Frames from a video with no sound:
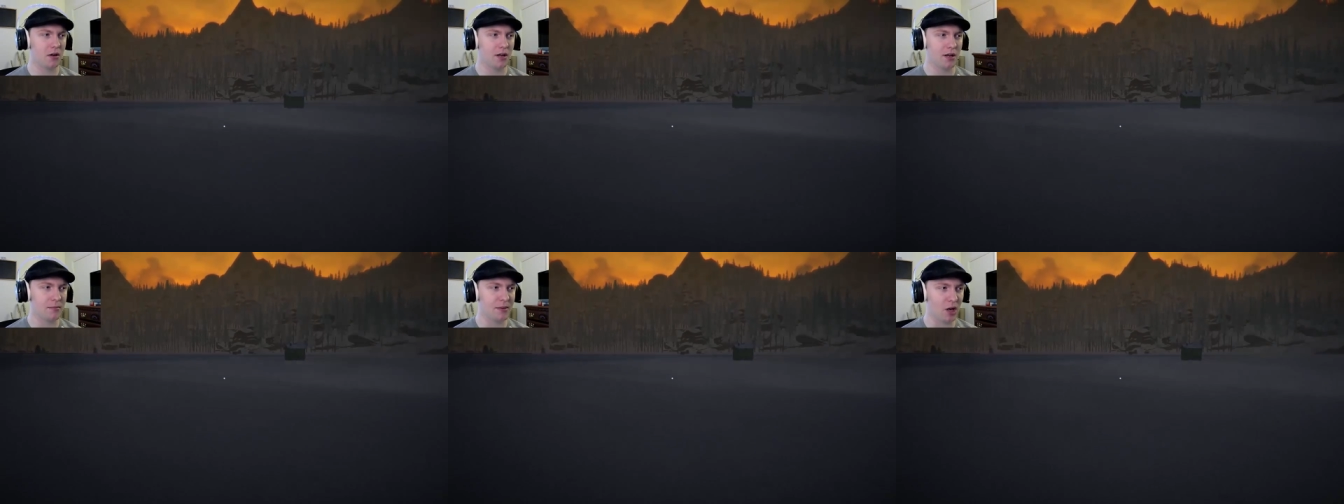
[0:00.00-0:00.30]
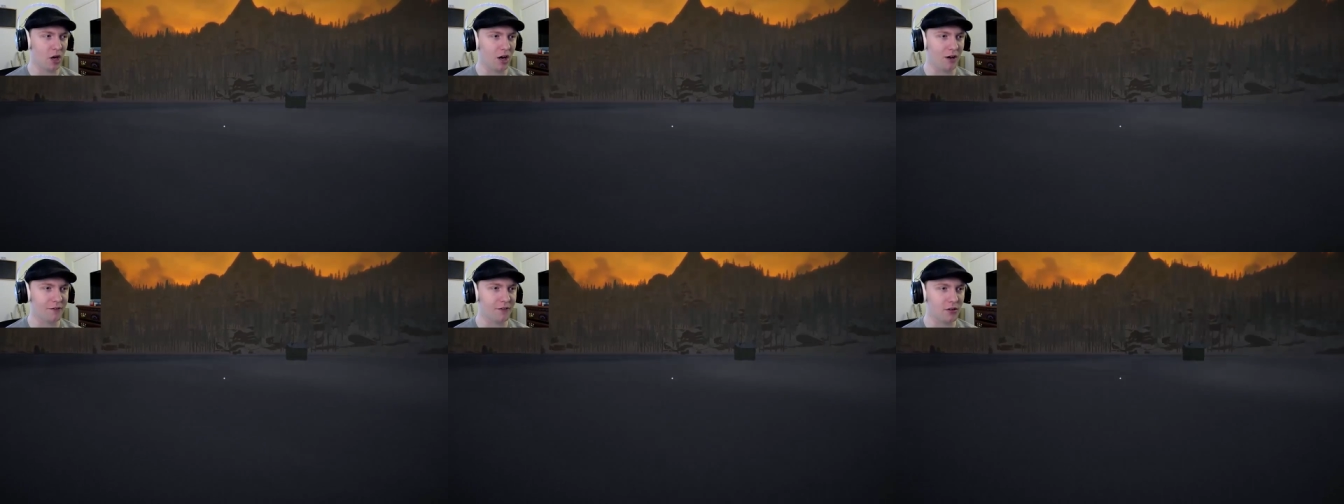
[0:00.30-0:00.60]
It'd be
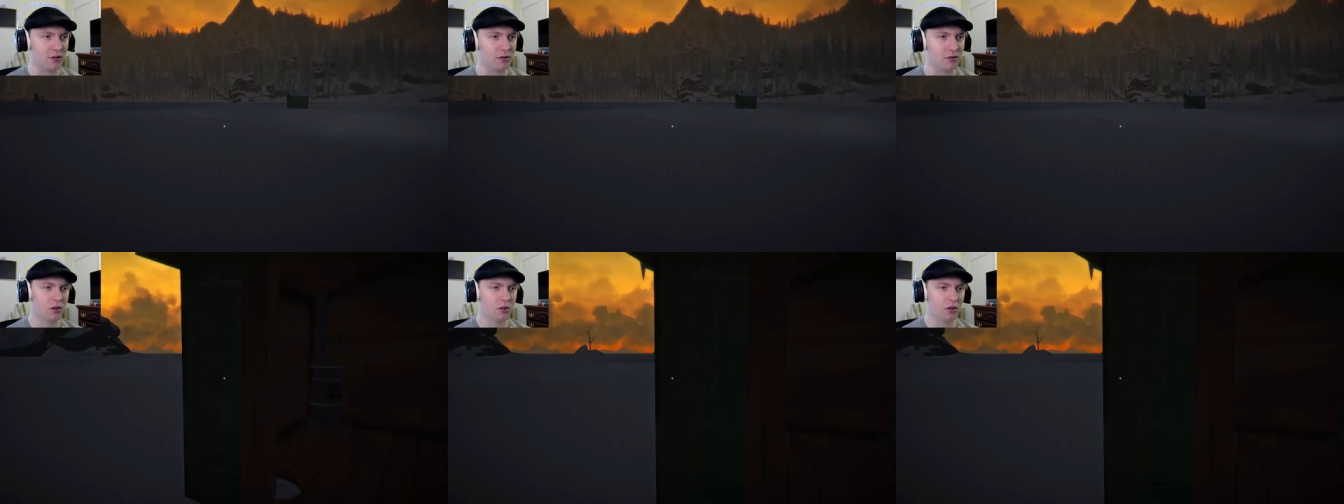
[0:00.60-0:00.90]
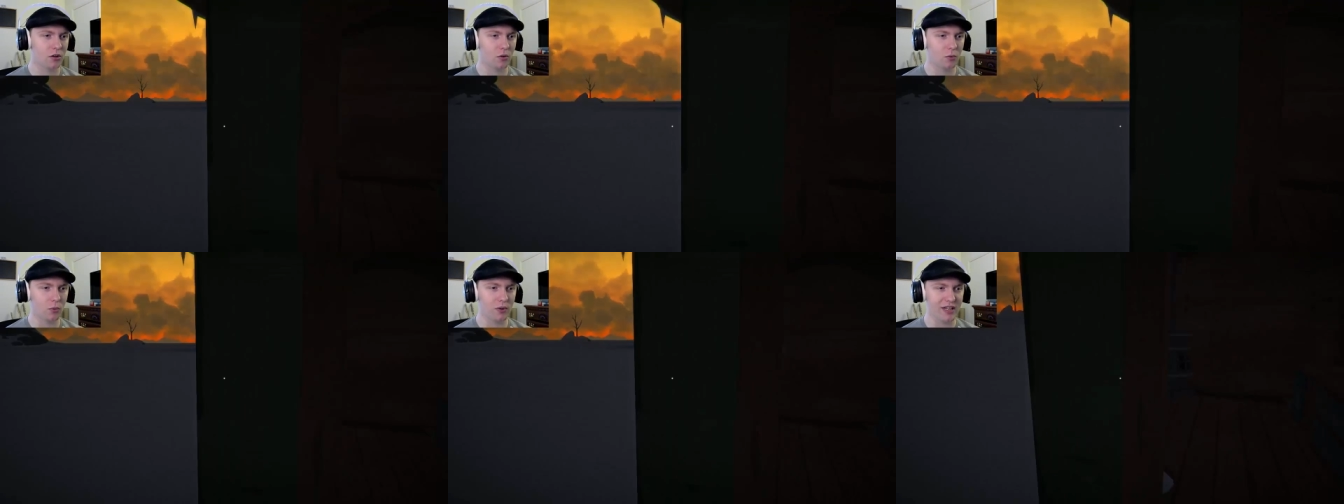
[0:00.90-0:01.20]
awful.
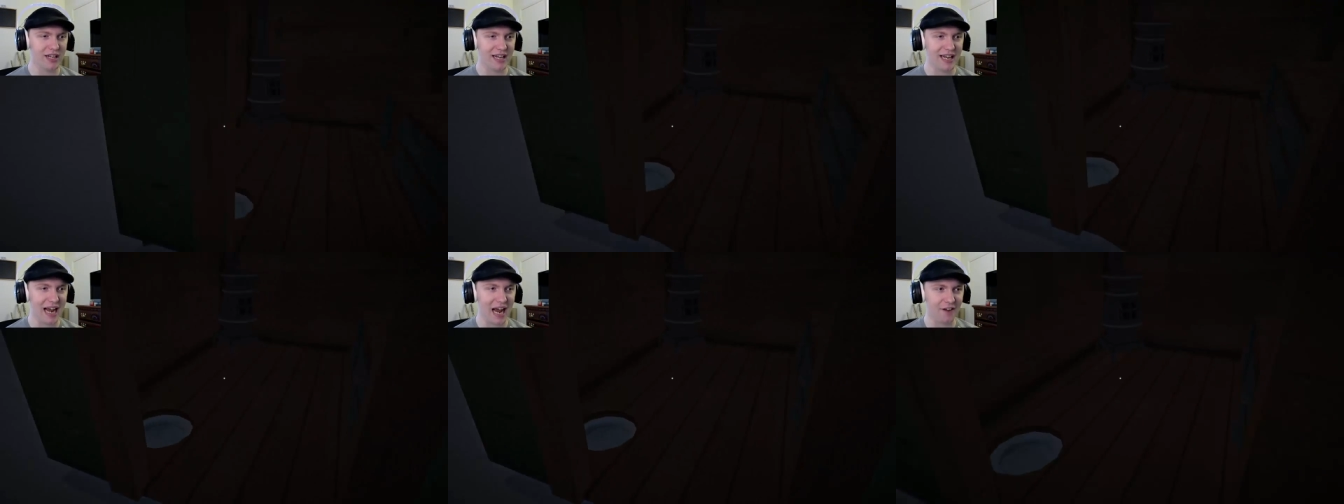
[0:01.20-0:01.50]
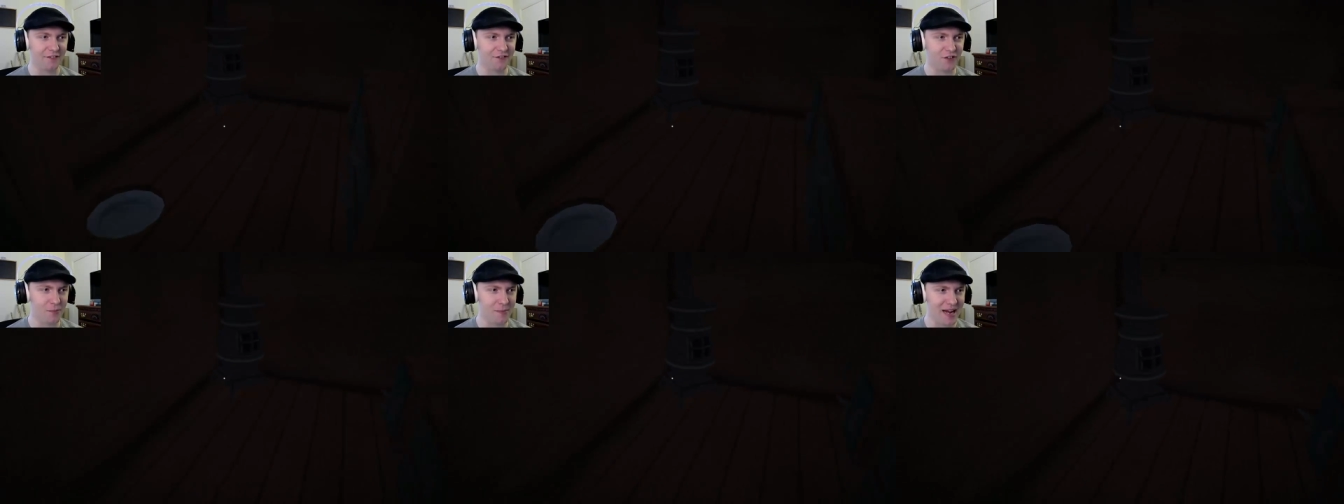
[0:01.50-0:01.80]
What do you
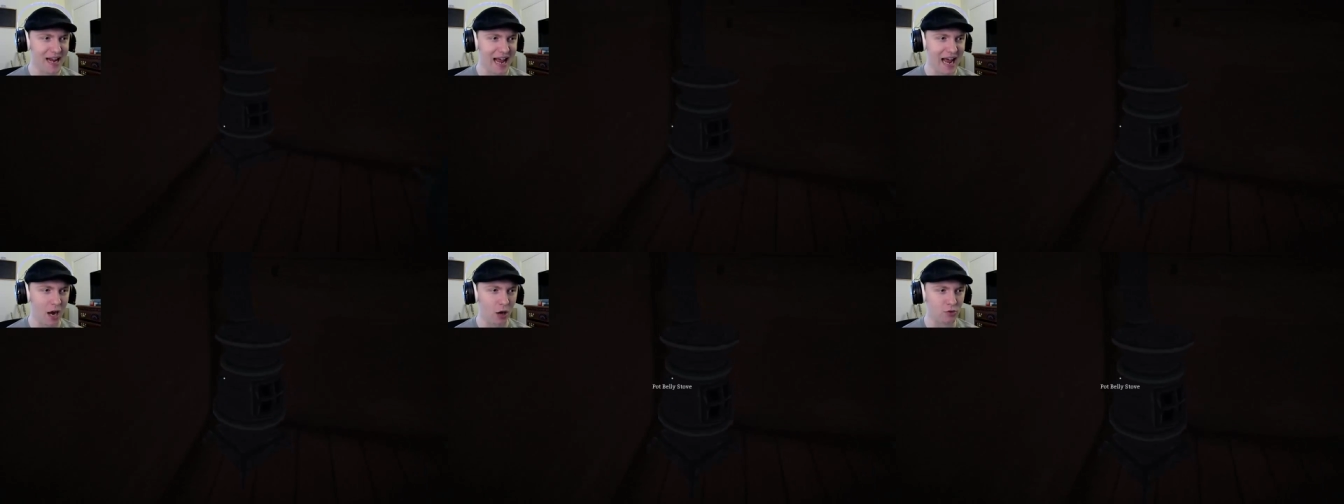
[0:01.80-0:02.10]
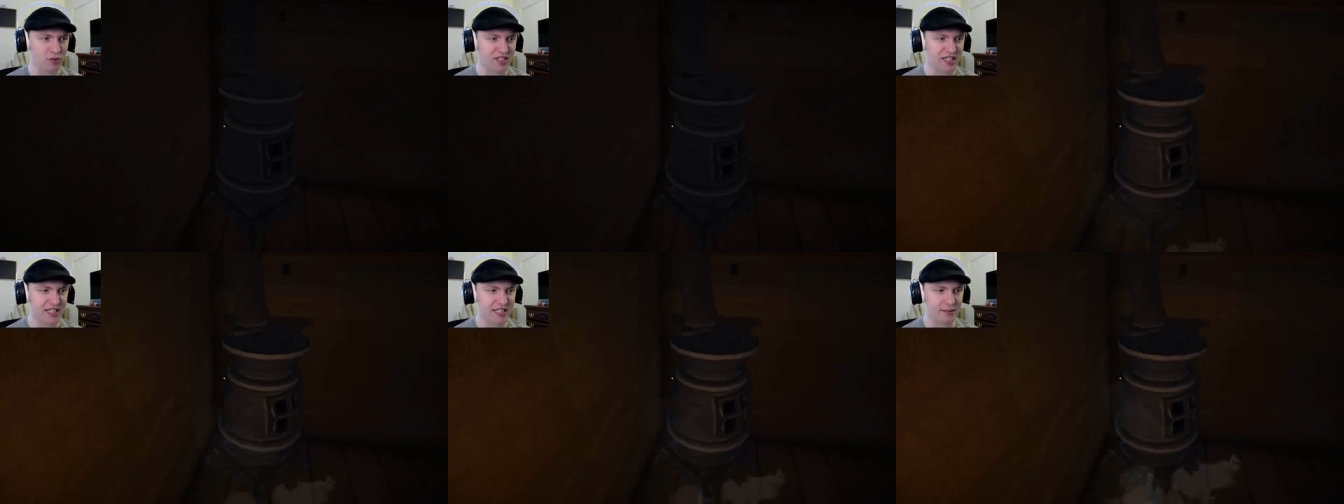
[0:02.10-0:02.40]
got for me,
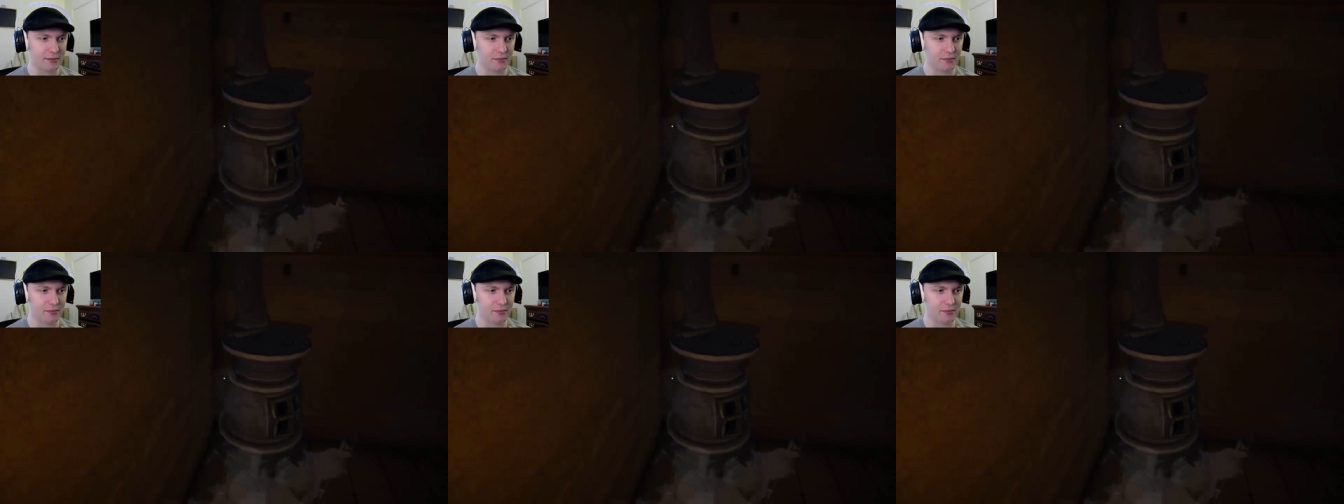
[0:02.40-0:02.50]
house?